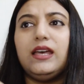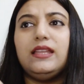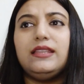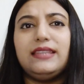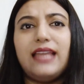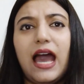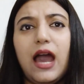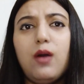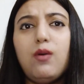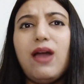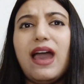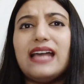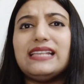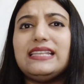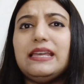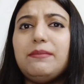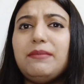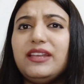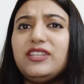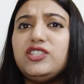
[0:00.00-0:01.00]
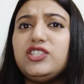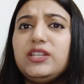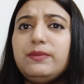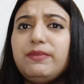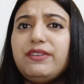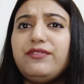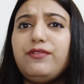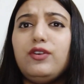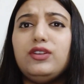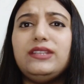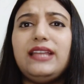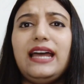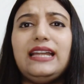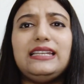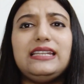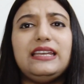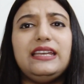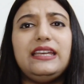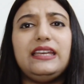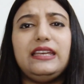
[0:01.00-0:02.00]
Now, as I mentioned before,
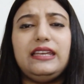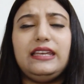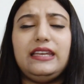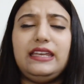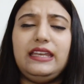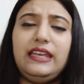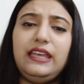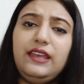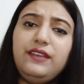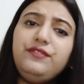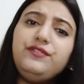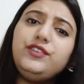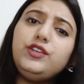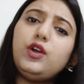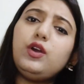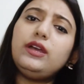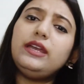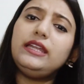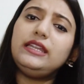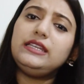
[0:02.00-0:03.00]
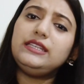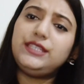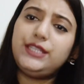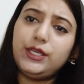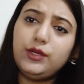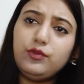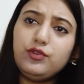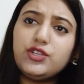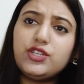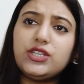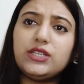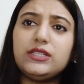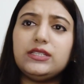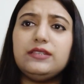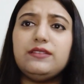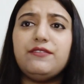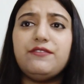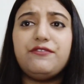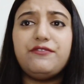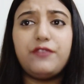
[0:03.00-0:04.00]
that if your intuition
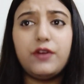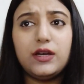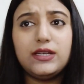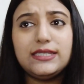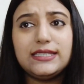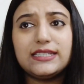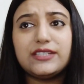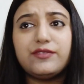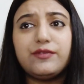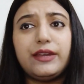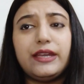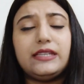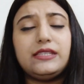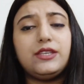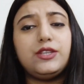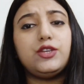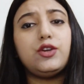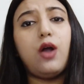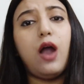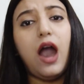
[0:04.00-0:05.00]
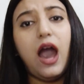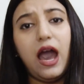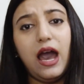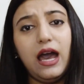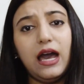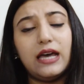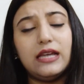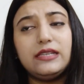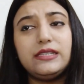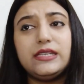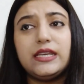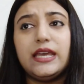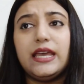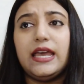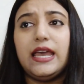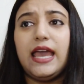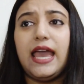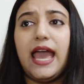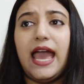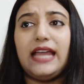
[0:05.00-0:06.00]
first creates in your heart
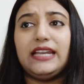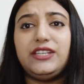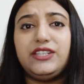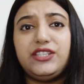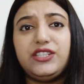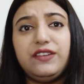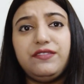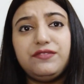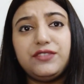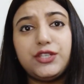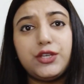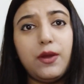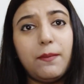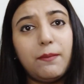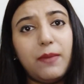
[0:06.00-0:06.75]
and shift your